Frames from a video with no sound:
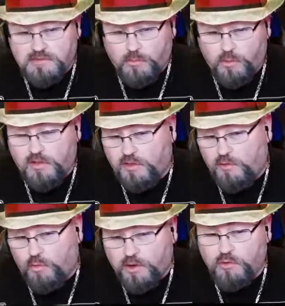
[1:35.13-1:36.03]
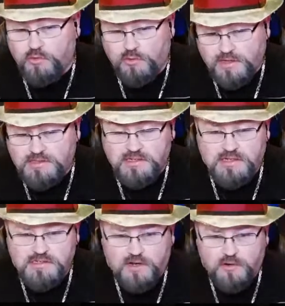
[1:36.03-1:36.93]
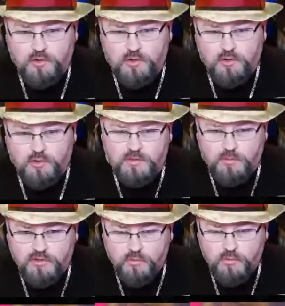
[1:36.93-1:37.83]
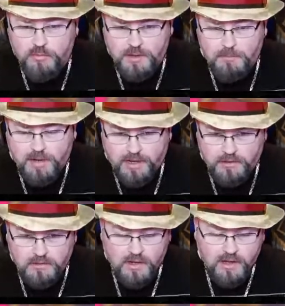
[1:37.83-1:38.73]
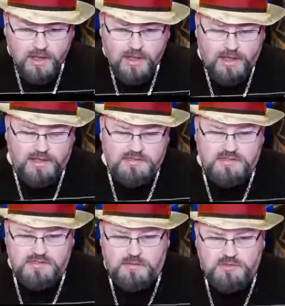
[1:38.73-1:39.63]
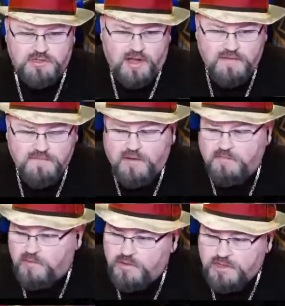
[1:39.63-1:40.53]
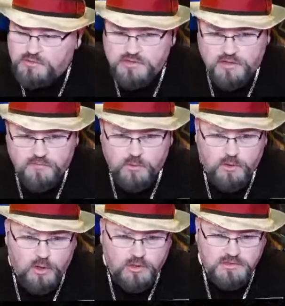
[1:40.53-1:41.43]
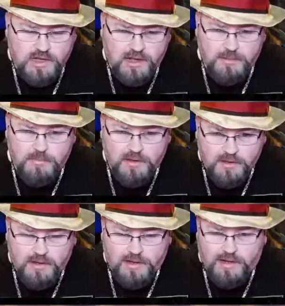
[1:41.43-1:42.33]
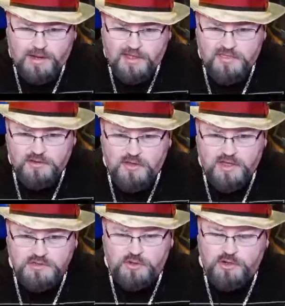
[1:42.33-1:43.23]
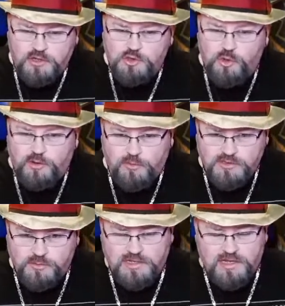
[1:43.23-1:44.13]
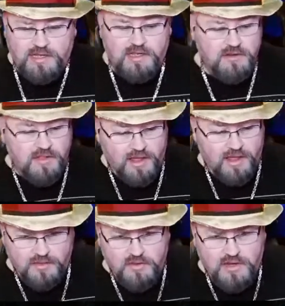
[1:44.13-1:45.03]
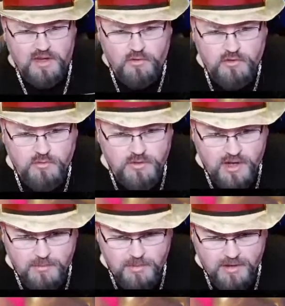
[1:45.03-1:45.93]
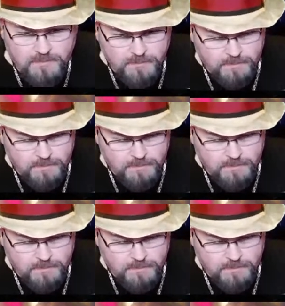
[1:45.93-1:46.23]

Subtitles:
one of the weirder incidents that occurred with the Roman Empire. It's a subject that I found very interesting for a long time, and I think you guys are going to enjoy it as we dig into that. Anthony, how are you doing tonight, man?